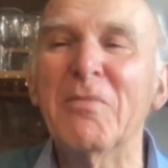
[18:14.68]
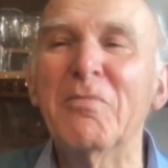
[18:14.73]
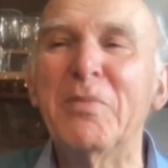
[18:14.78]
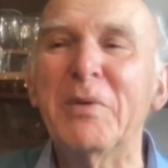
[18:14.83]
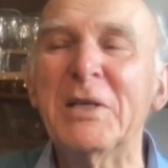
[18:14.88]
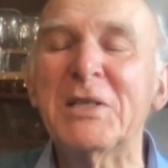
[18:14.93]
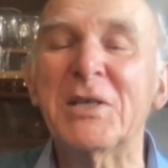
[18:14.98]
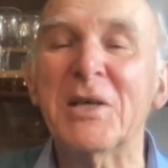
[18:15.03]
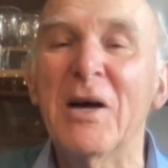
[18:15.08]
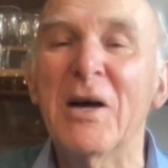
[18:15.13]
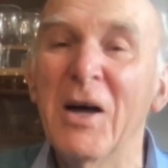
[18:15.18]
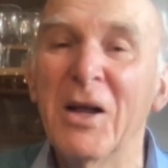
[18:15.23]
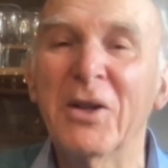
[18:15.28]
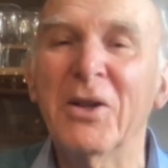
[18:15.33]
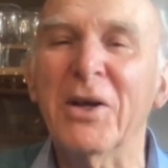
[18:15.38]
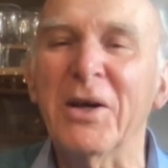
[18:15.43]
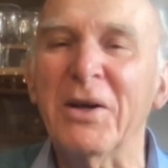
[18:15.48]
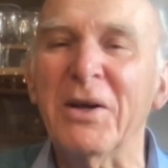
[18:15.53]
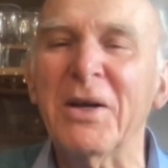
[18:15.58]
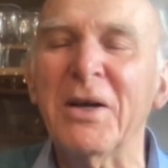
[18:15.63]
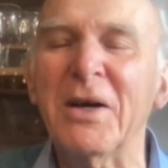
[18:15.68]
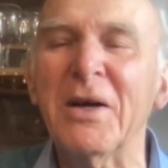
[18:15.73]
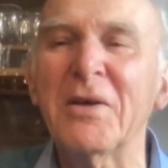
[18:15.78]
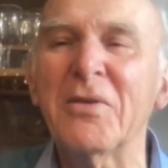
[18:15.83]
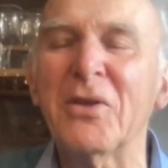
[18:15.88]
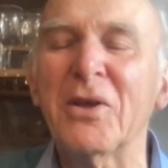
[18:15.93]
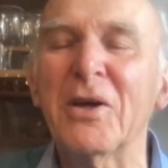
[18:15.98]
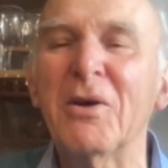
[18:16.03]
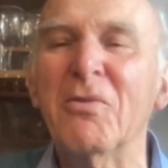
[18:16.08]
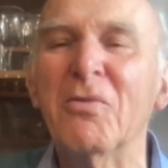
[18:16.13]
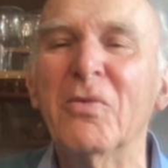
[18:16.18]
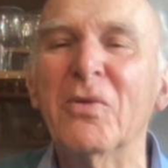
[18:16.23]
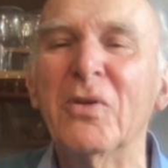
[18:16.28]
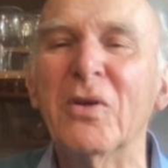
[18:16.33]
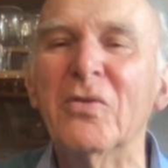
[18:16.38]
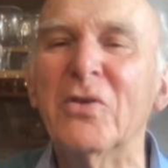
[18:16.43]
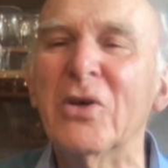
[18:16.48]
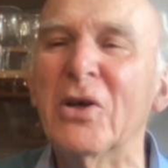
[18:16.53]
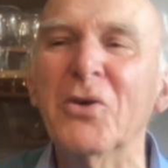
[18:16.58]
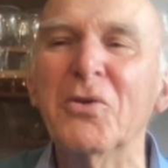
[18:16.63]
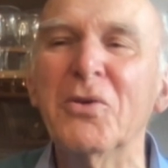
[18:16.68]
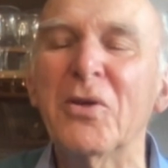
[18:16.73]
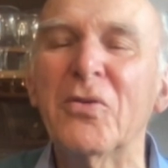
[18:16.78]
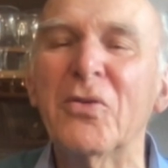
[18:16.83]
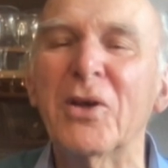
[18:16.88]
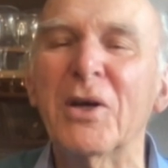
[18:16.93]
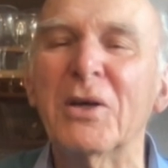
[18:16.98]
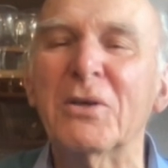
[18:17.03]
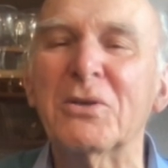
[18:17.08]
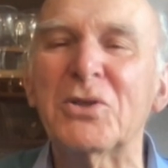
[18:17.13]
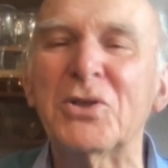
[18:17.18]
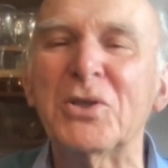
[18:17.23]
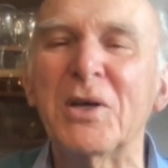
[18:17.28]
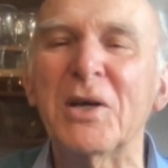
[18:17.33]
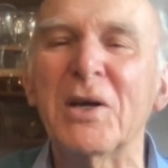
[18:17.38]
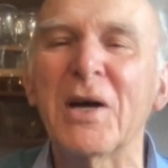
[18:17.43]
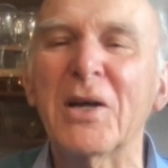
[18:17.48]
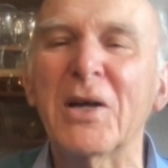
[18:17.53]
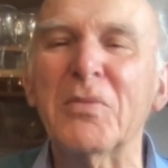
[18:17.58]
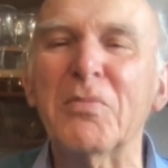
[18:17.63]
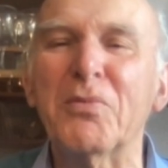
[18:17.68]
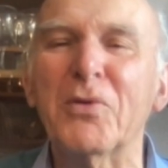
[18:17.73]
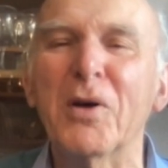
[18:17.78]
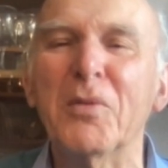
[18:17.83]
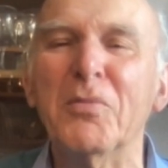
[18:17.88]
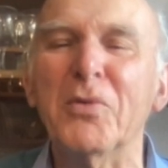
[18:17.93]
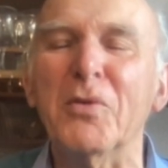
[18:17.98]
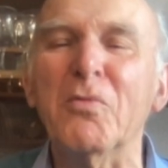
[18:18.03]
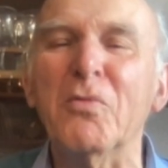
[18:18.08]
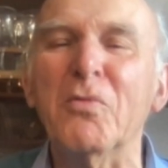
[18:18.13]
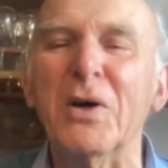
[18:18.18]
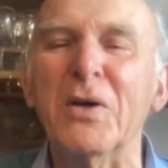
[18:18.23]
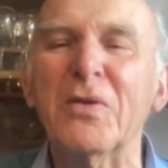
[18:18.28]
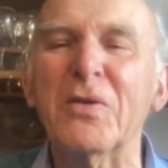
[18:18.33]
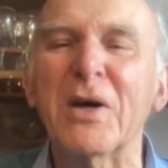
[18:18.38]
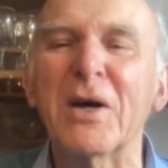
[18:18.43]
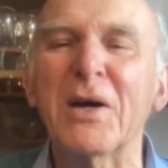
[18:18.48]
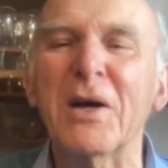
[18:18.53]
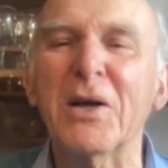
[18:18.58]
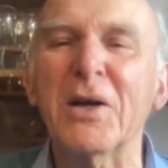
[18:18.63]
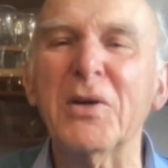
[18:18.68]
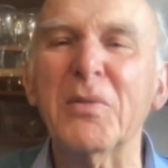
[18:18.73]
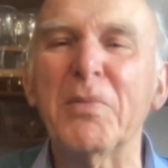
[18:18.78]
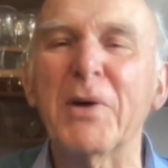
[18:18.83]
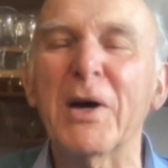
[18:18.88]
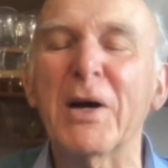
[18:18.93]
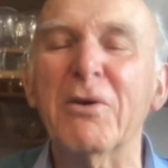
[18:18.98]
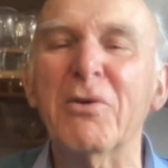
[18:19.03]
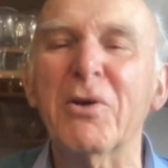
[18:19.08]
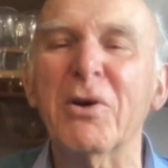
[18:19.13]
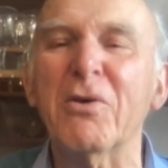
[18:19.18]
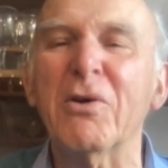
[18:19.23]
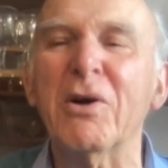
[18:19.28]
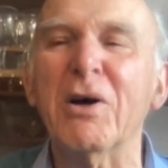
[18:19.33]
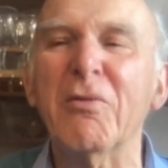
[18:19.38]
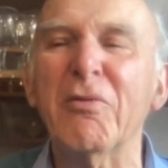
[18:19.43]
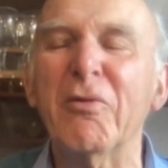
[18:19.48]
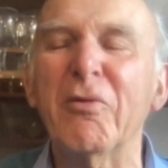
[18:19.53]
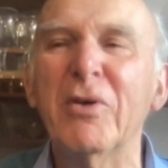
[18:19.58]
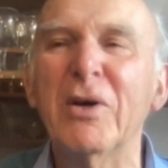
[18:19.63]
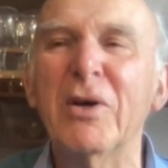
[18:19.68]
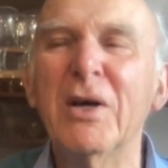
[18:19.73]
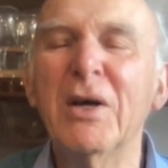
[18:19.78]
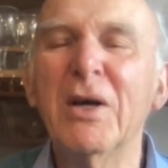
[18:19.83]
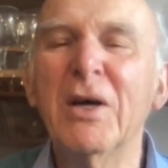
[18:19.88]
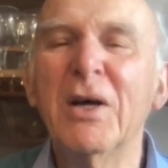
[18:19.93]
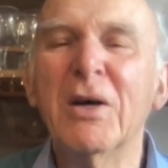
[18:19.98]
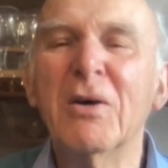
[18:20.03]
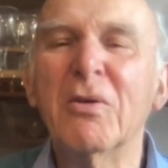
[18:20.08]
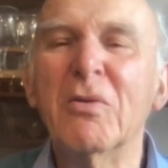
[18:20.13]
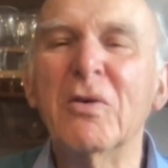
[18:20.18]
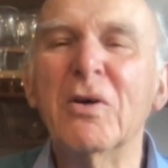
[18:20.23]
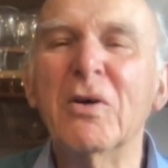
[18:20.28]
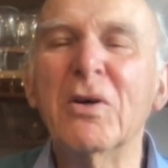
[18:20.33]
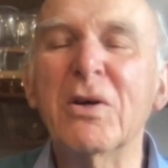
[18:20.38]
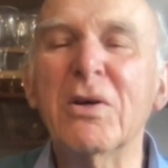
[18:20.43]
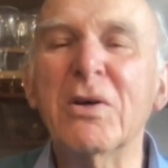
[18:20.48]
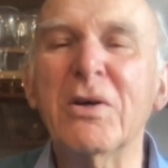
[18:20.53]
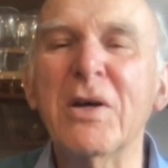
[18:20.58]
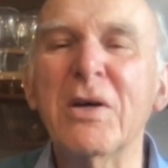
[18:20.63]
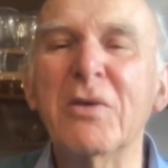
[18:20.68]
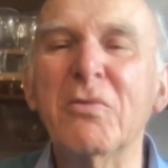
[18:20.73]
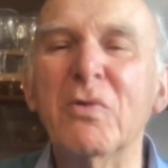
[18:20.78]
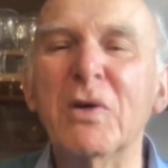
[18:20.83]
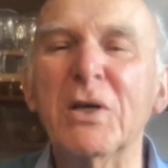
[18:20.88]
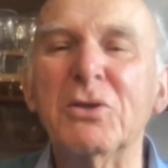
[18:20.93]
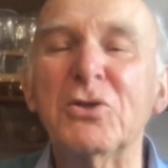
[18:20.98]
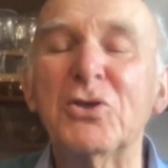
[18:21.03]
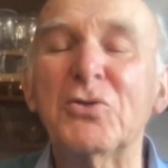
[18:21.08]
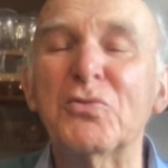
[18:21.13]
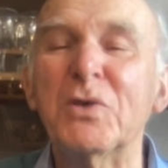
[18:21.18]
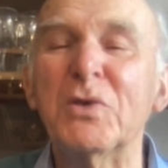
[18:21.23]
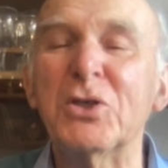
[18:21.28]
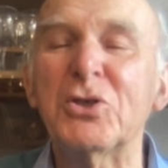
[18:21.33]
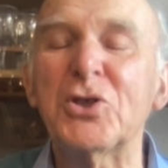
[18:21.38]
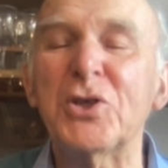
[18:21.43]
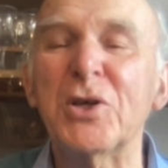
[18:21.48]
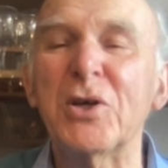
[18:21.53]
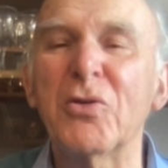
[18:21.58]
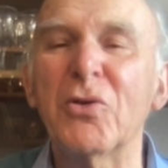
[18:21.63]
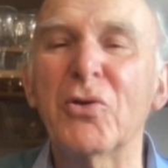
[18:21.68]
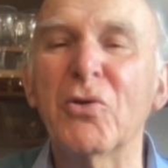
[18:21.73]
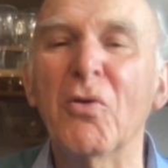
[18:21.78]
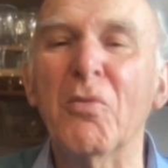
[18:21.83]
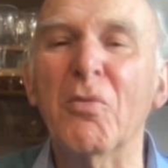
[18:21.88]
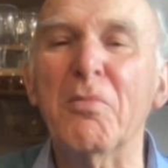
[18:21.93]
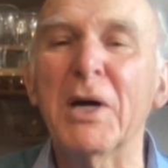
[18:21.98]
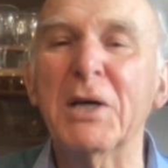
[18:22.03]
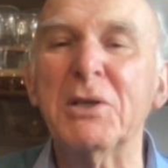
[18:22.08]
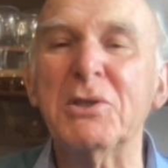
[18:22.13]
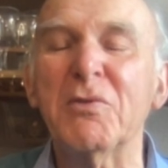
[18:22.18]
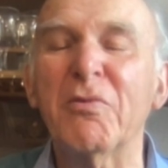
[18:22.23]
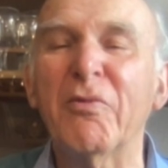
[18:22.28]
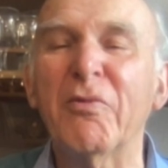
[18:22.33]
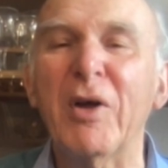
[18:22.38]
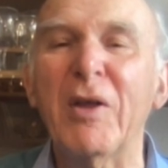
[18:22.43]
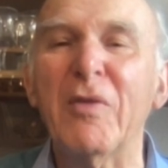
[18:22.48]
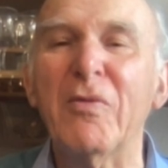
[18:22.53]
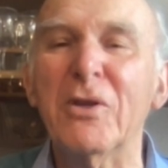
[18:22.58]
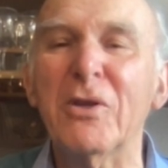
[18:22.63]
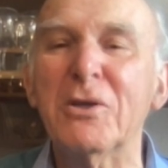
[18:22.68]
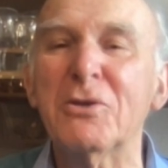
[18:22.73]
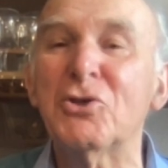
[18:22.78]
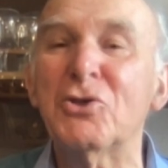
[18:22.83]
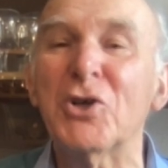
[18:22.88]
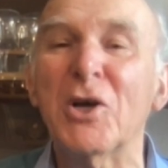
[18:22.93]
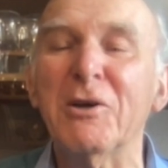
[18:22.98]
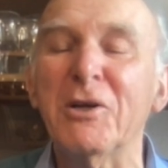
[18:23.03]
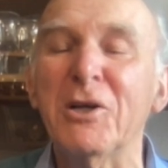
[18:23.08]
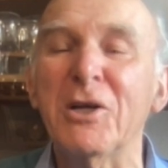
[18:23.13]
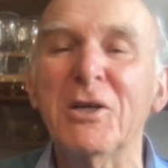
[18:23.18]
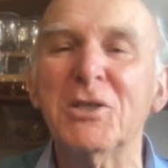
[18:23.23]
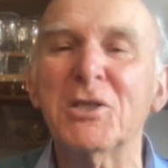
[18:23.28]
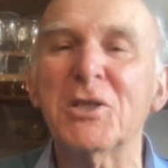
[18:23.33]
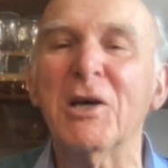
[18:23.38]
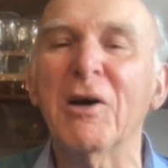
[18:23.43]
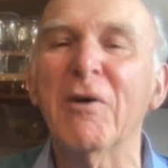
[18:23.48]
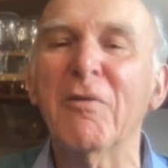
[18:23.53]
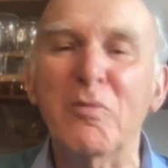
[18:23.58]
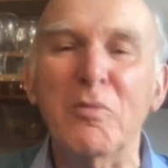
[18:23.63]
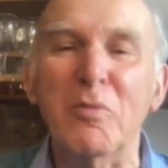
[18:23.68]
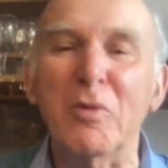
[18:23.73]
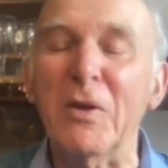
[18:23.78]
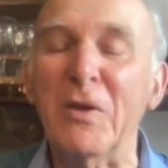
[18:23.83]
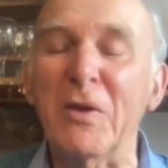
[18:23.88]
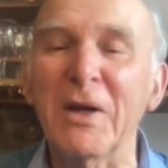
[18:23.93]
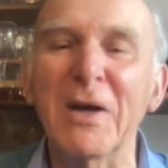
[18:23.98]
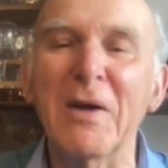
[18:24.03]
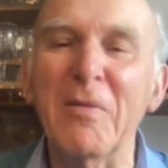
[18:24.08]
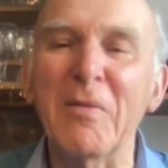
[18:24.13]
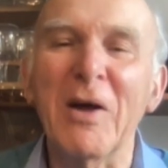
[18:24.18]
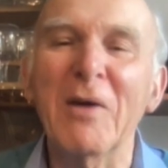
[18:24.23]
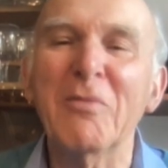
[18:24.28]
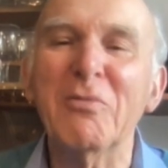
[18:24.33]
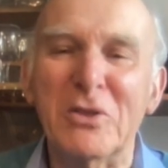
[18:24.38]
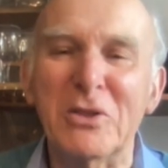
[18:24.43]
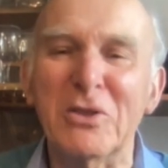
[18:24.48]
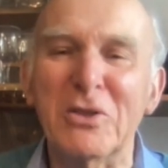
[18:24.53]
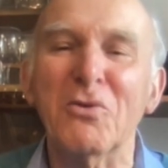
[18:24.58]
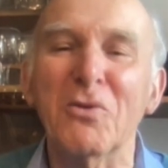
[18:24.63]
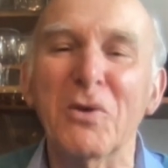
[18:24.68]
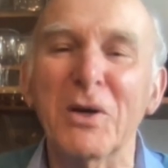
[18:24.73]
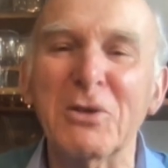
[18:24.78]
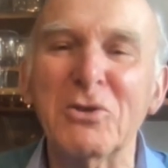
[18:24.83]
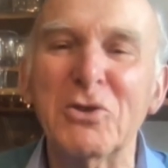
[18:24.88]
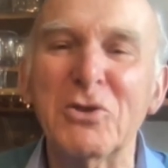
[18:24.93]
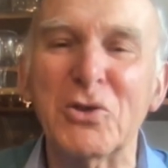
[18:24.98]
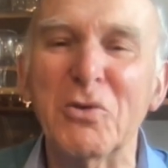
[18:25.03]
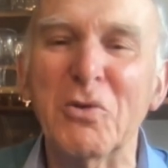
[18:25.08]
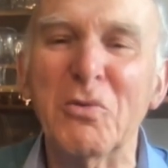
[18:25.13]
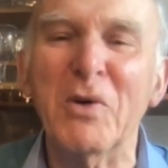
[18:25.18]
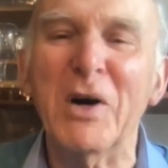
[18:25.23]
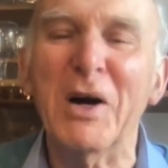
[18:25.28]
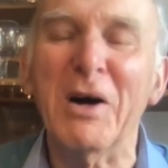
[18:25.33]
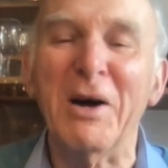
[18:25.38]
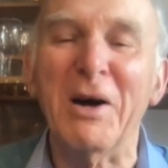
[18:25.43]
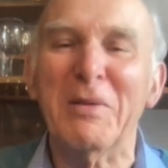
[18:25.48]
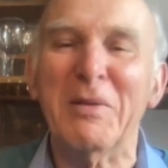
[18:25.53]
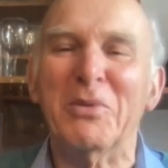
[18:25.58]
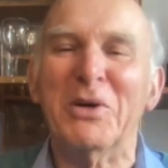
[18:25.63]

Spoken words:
bizarrely, I think the only thing she had a problem with, I had a paragraph in which she thought might offend the Chinese government. I wasn't quite sure why,